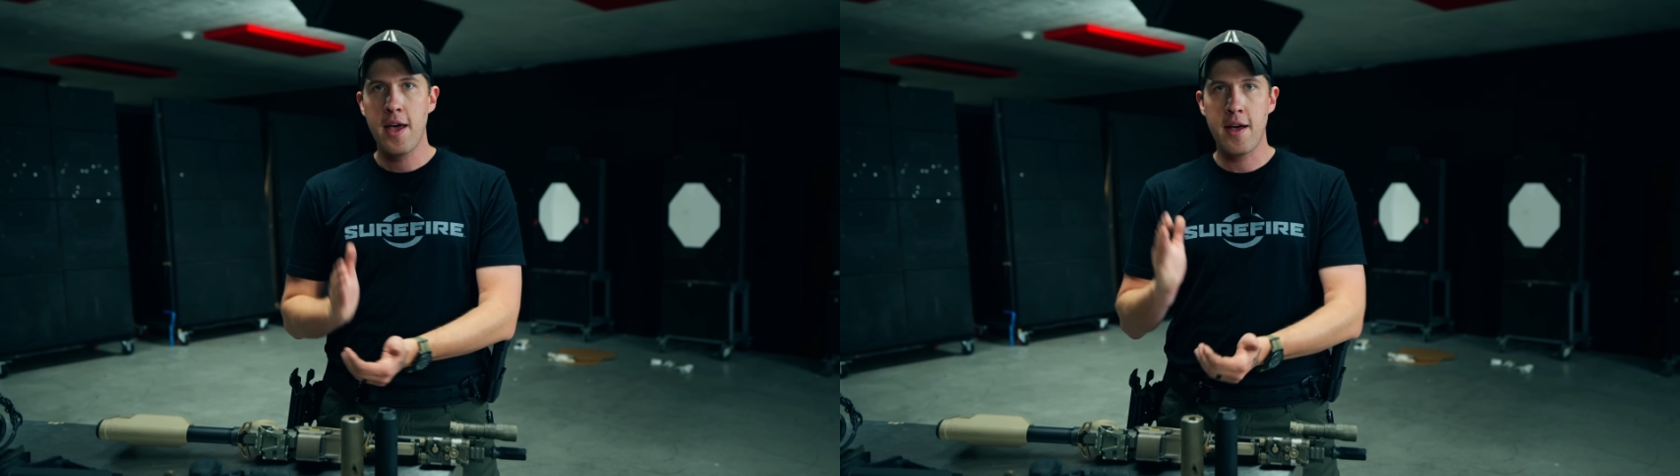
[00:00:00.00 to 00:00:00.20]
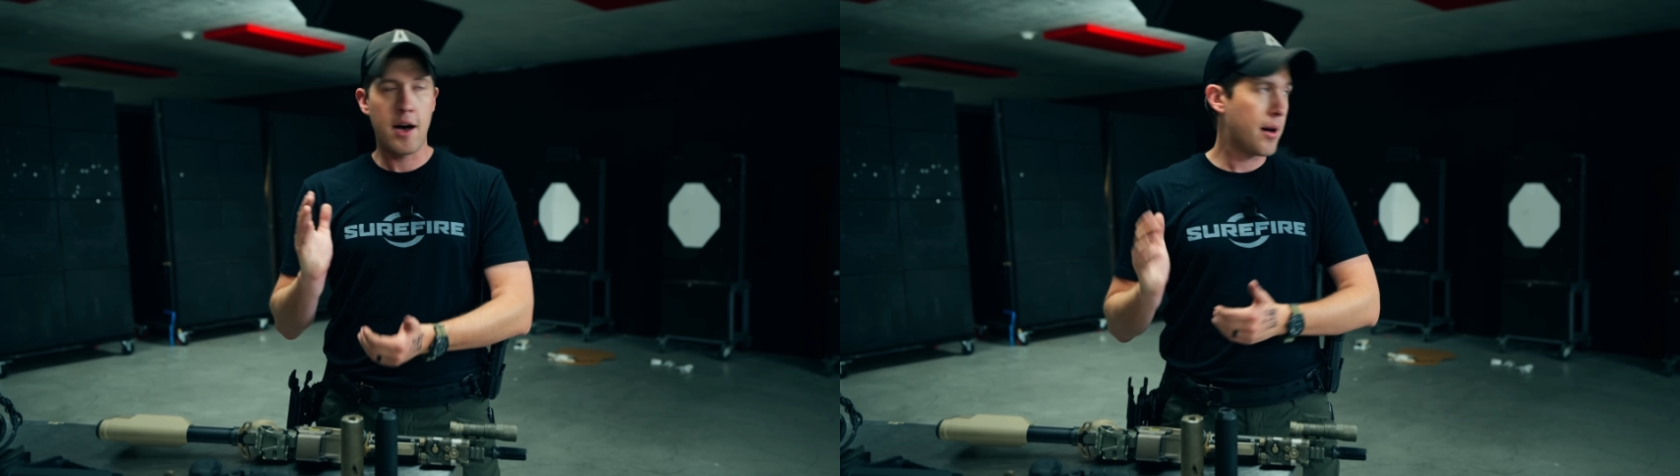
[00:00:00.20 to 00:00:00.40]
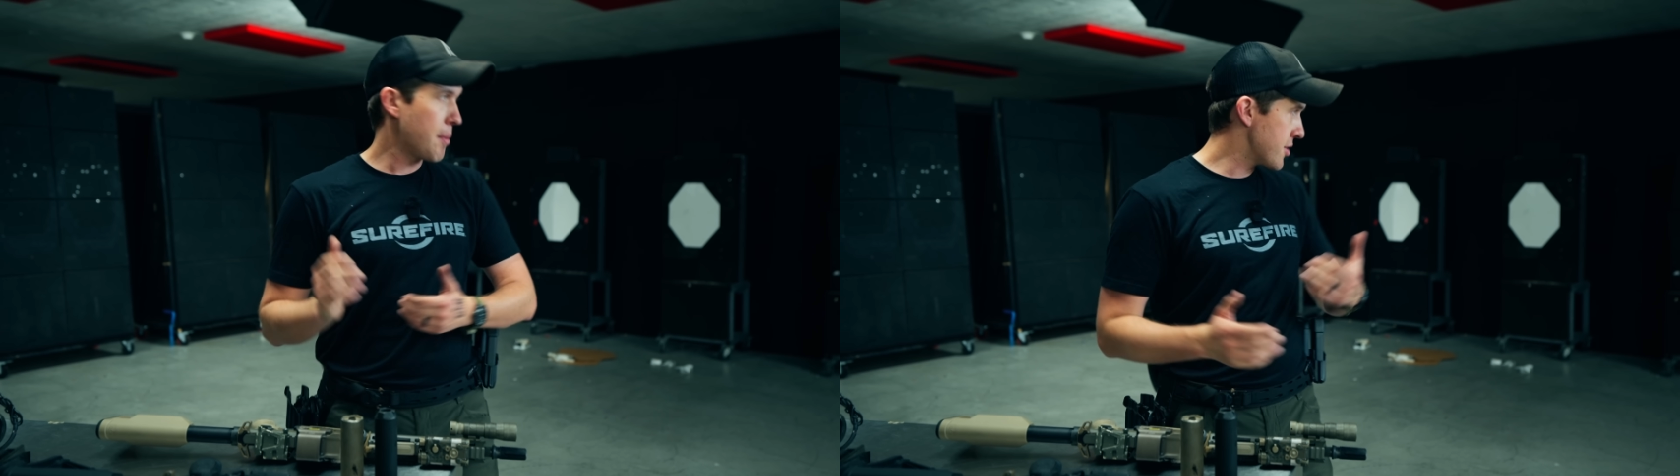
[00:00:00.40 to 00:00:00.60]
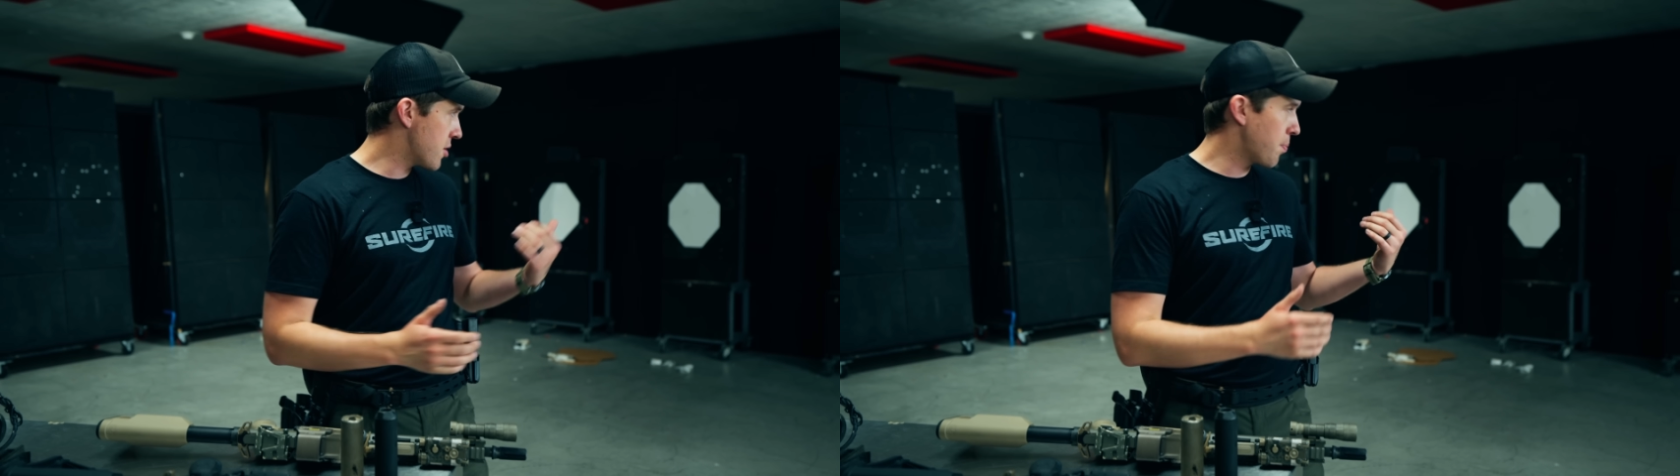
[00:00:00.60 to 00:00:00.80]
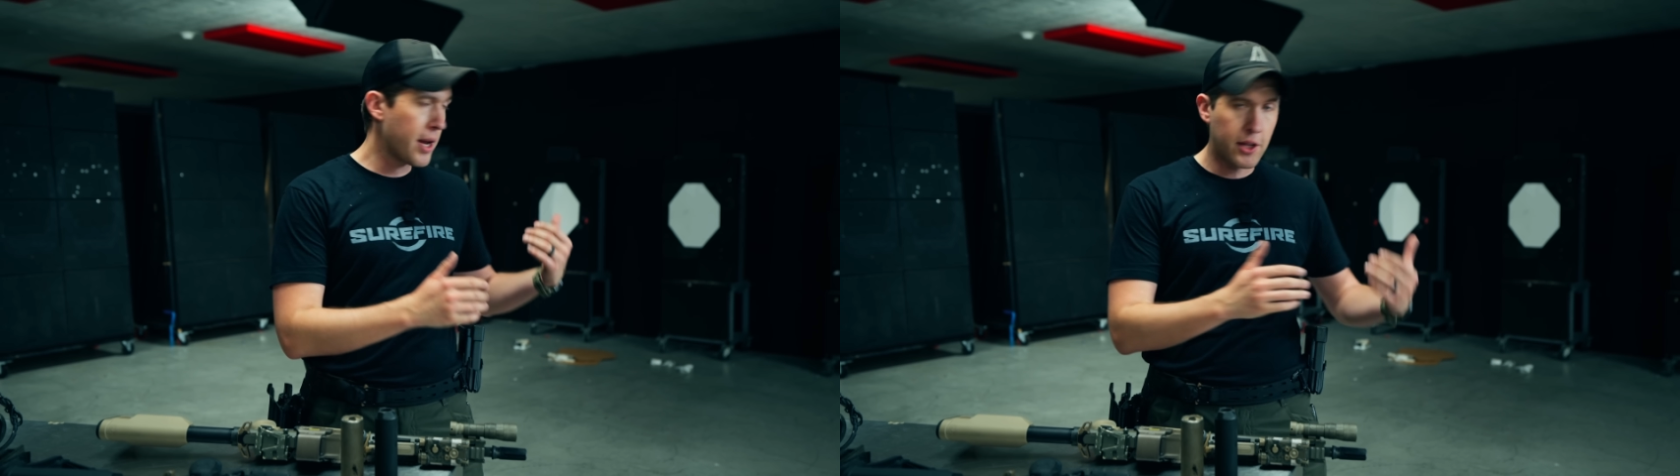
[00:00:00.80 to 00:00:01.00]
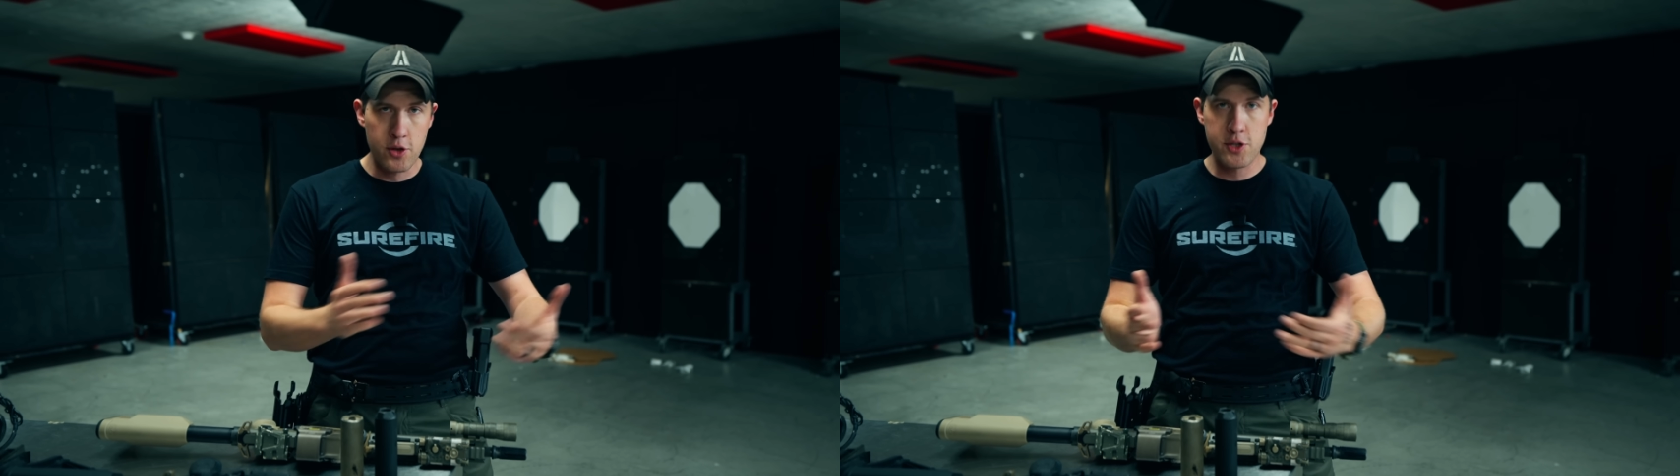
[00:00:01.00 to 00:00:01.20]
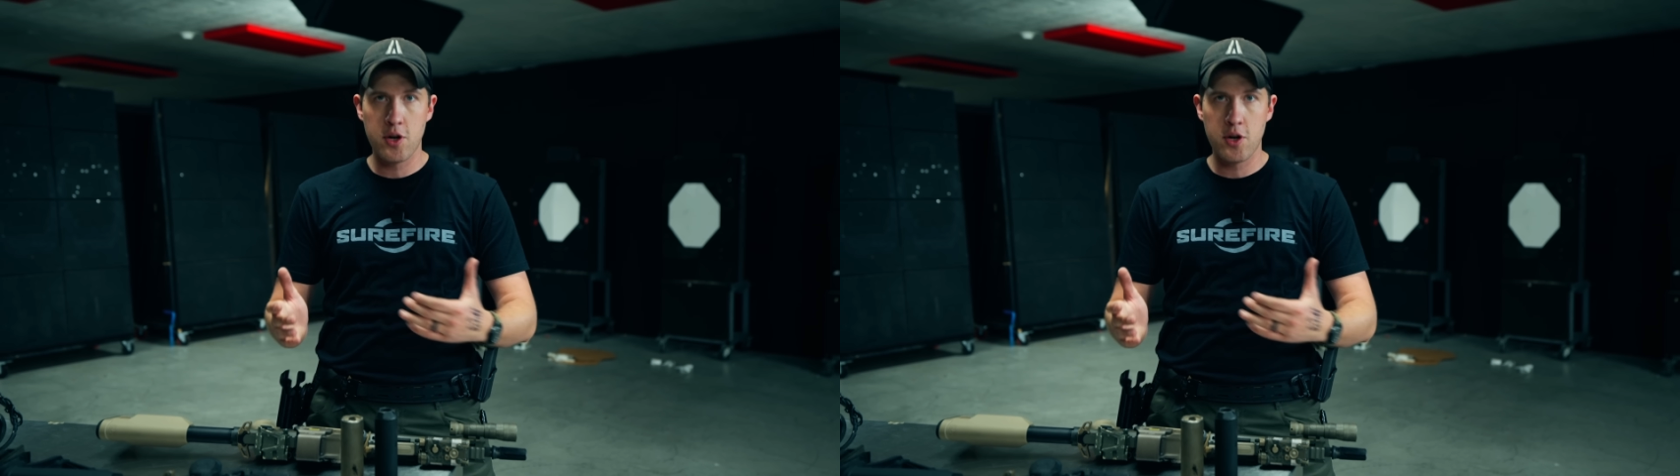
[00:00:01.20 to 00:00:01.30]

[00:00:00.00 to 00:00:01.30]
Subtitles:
on some pretty close